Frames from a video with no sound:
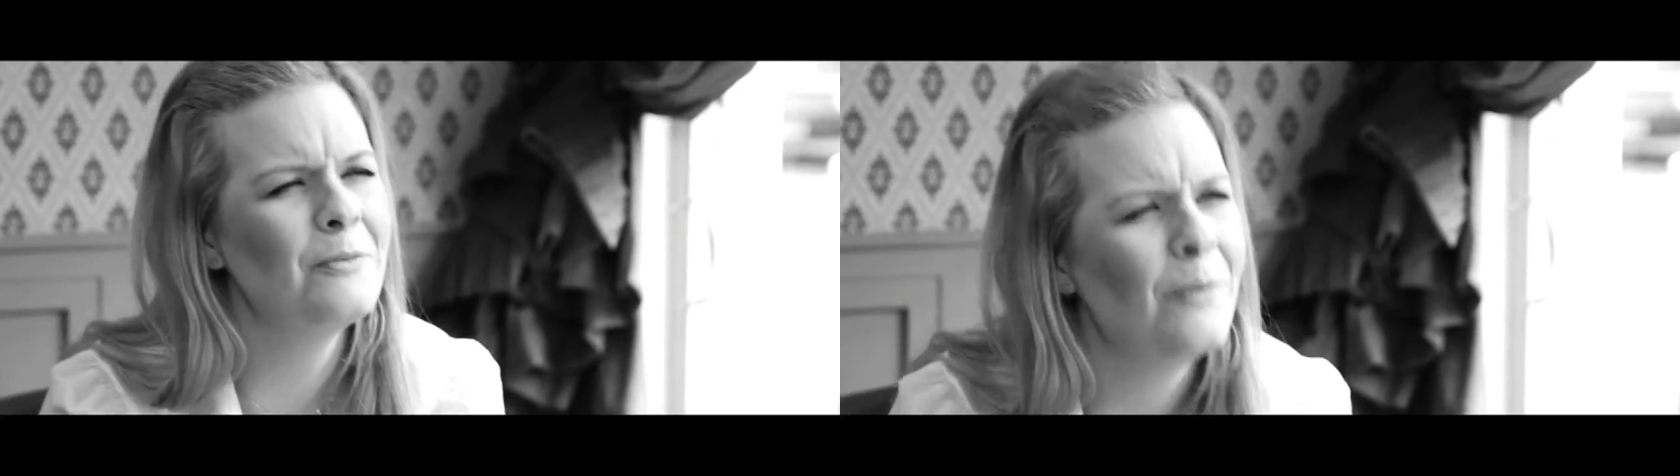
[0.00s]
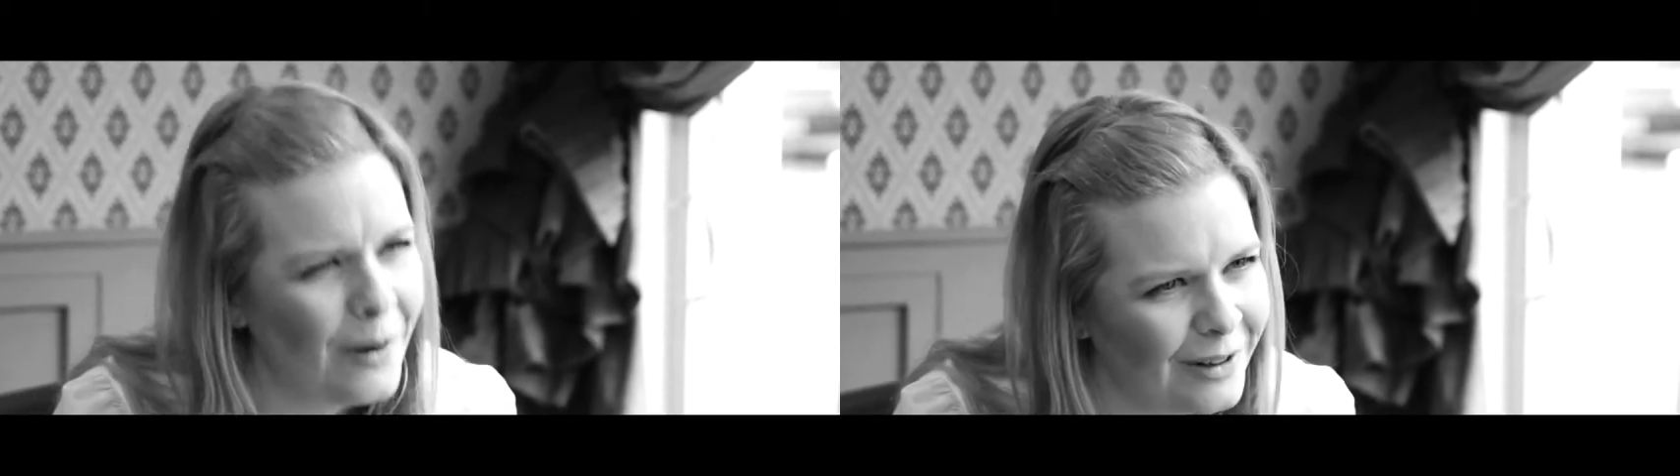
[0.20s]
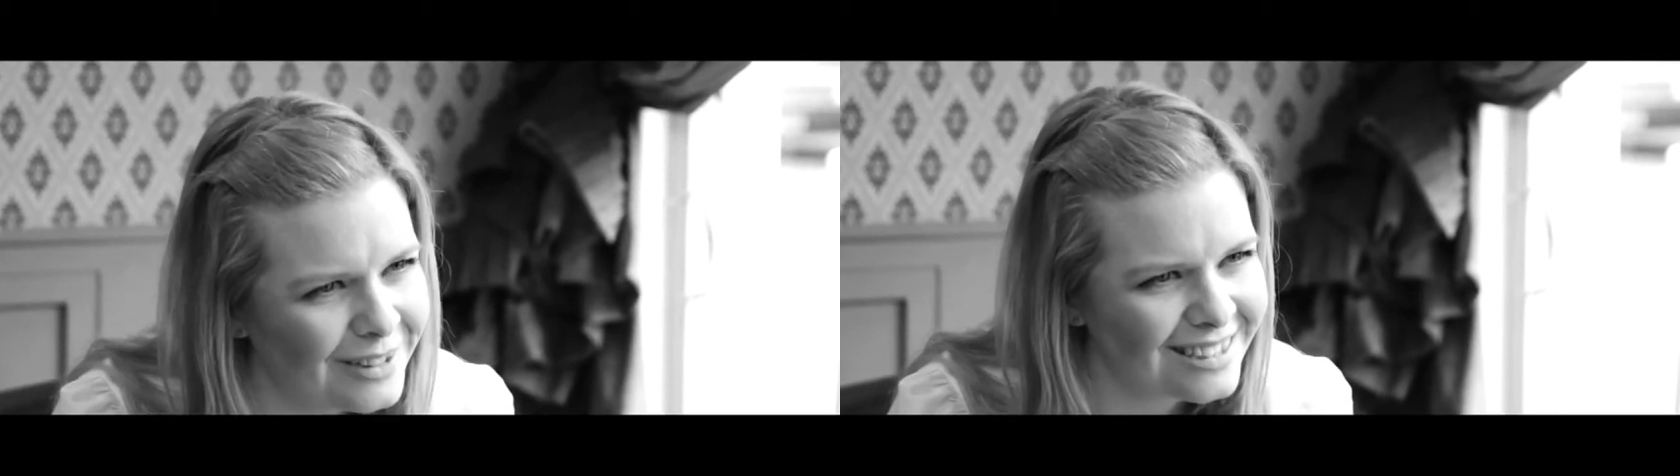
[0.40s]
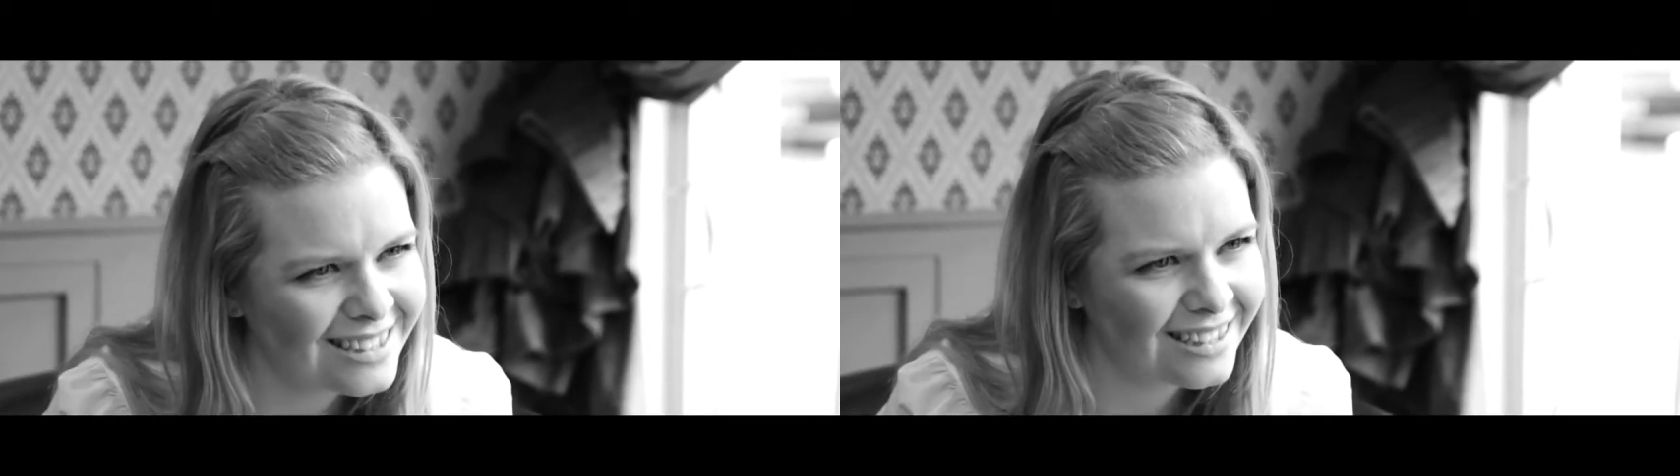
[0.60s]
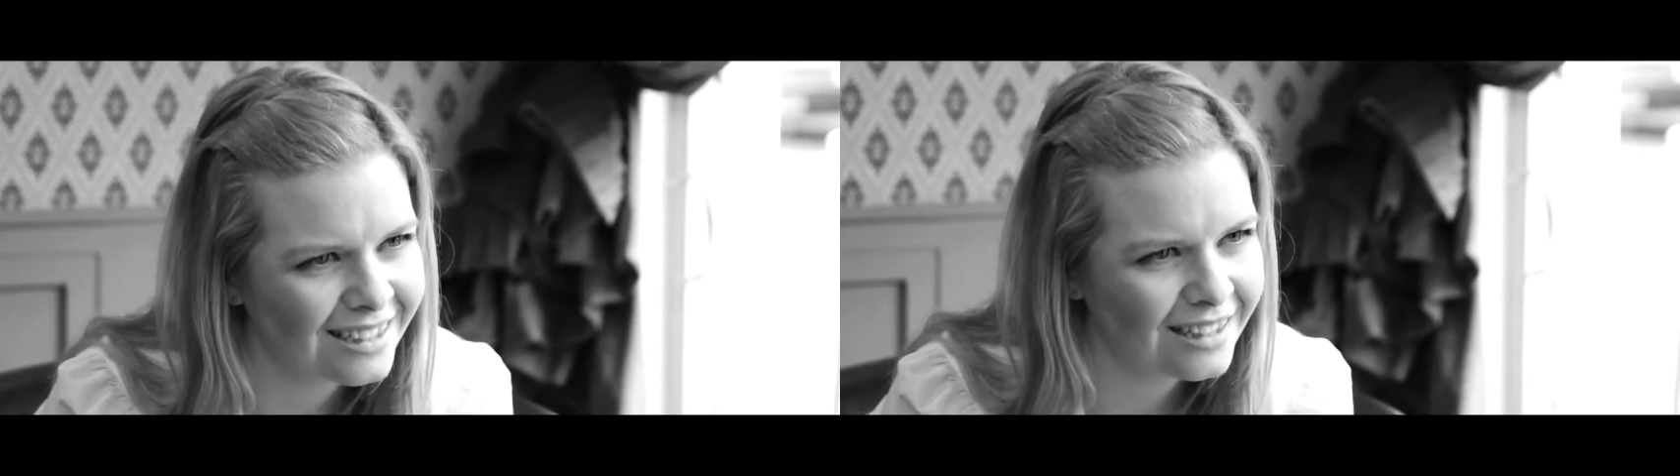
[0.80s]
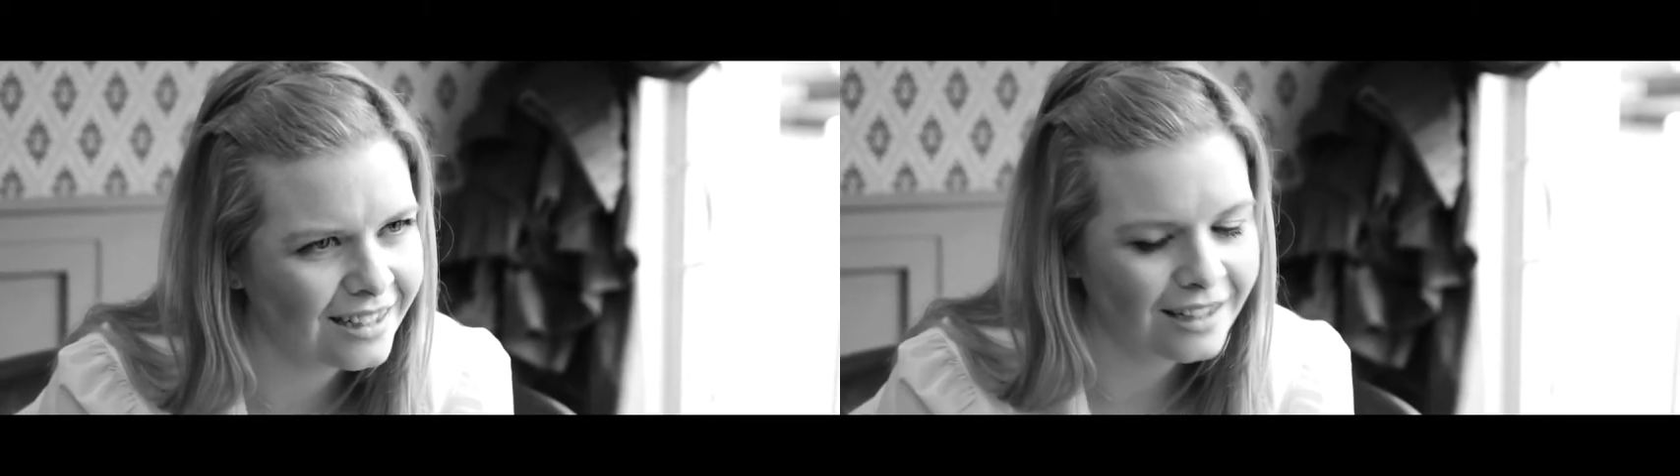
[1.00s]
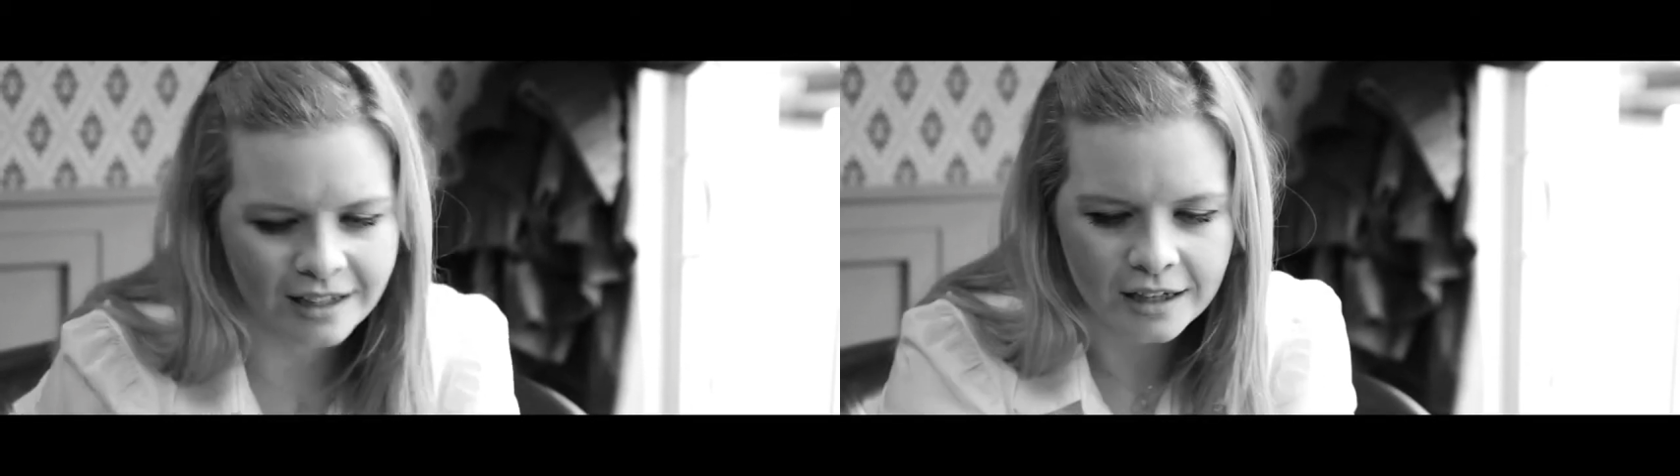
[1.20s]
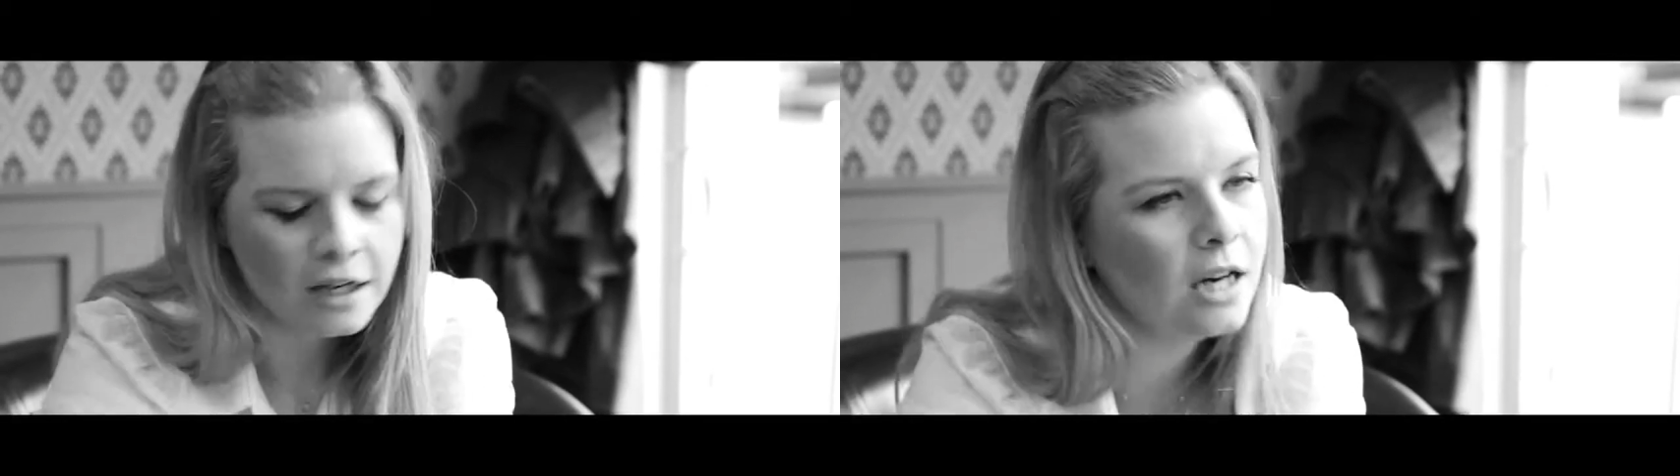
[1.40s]
What?
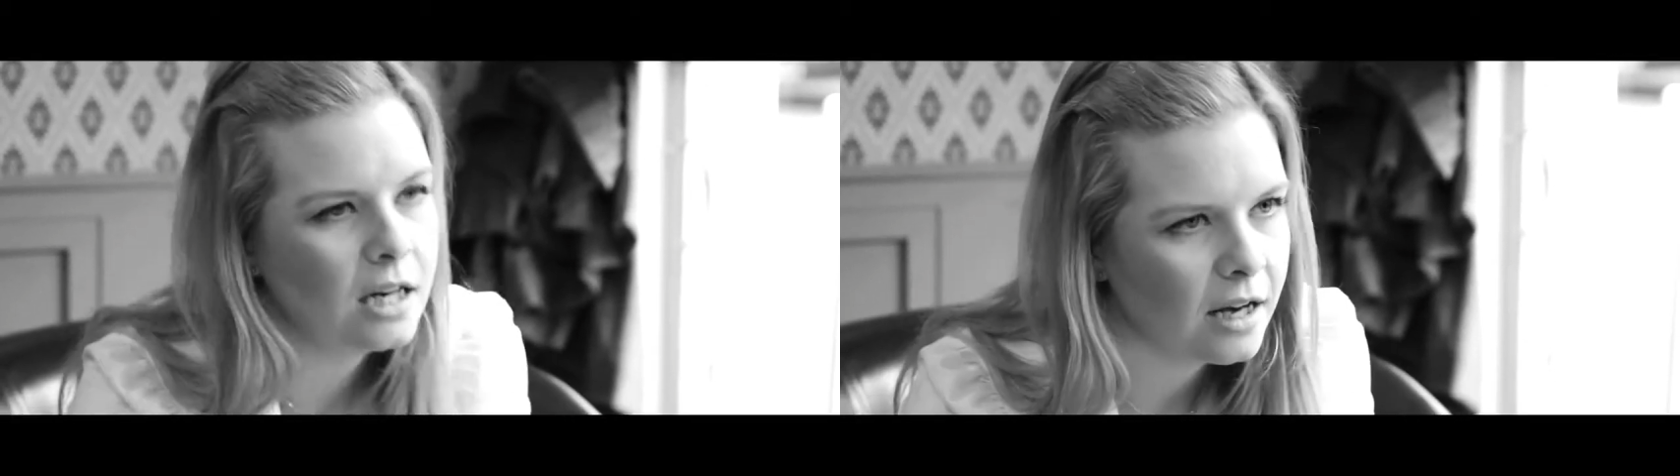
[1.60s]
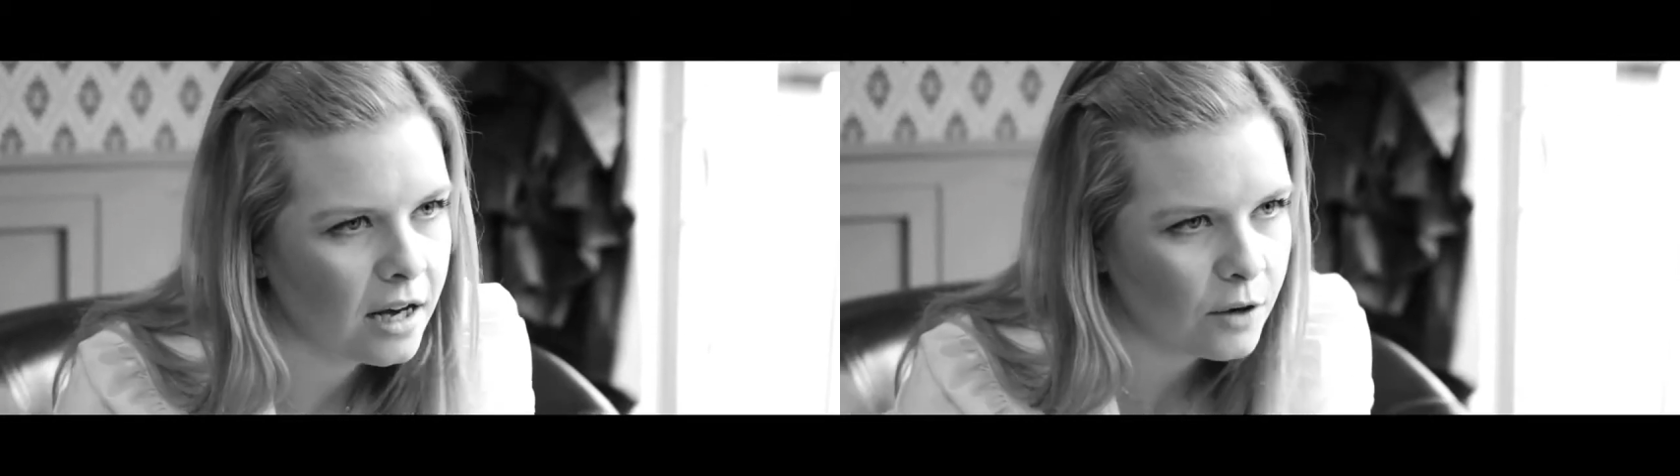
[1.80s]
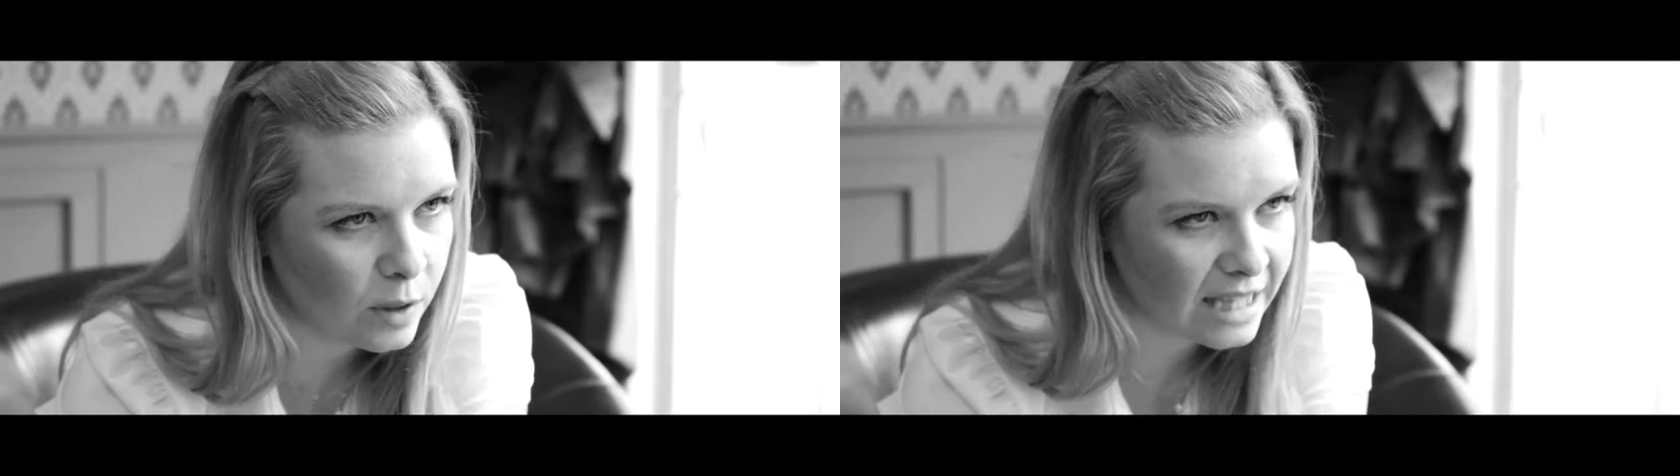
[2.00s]
One of